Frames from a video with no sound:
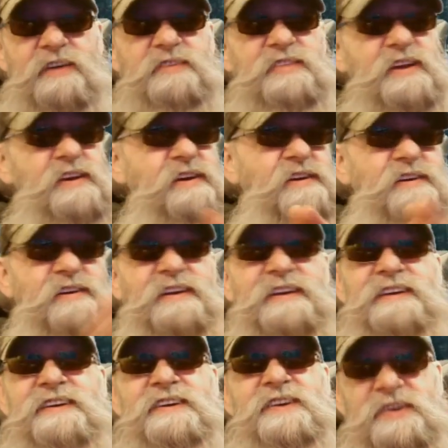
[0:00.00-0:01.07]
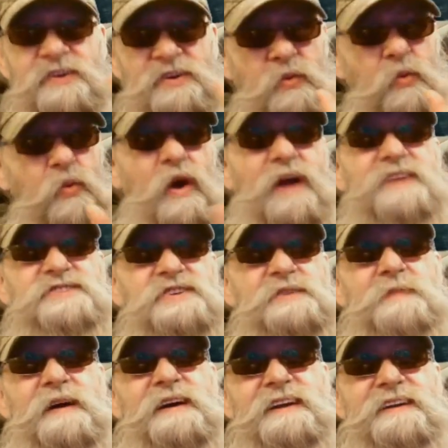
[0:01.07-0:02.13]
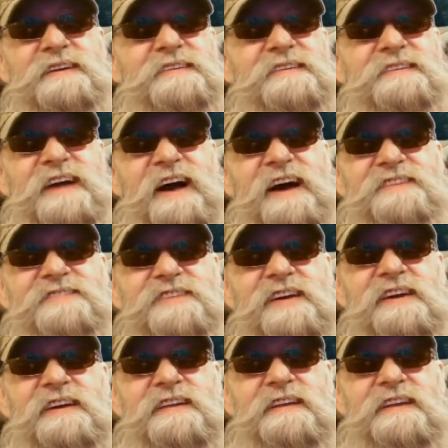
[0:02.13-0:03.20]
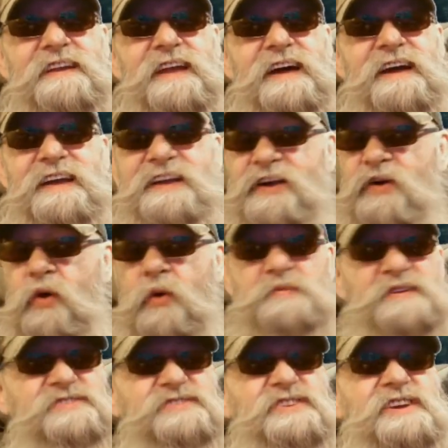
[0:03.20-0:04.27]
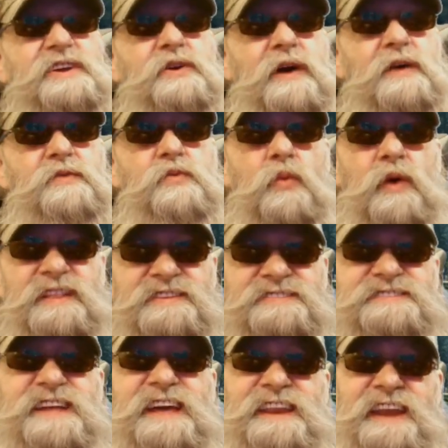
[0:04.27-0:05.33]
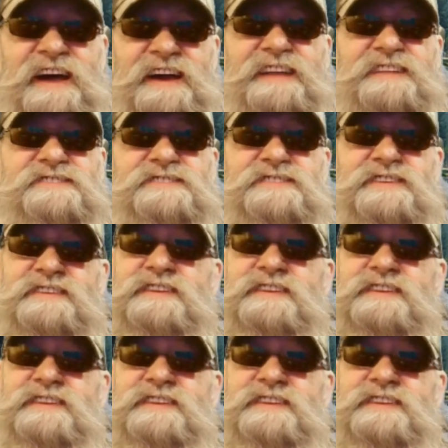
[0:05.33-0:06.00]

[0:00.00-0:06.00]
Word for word: out there watching my content. And I hope to see you on Wednesday nights,